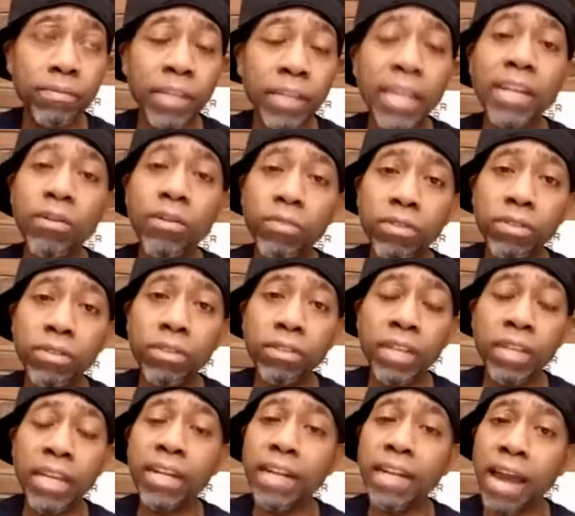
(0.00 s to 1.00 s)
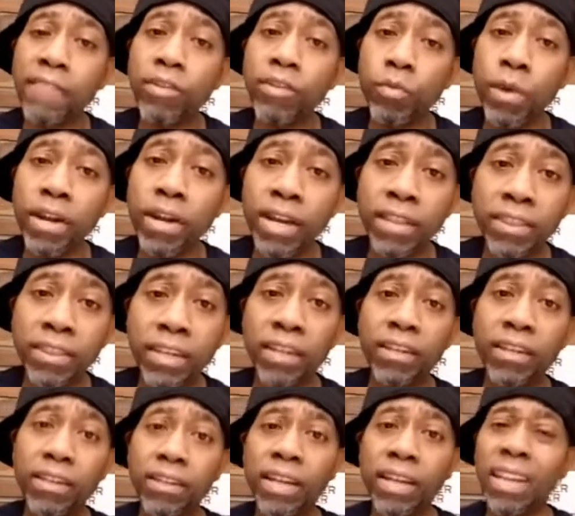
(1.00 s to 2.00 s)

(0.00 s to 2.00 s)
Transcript: Keenan Ivory Wayne, I think.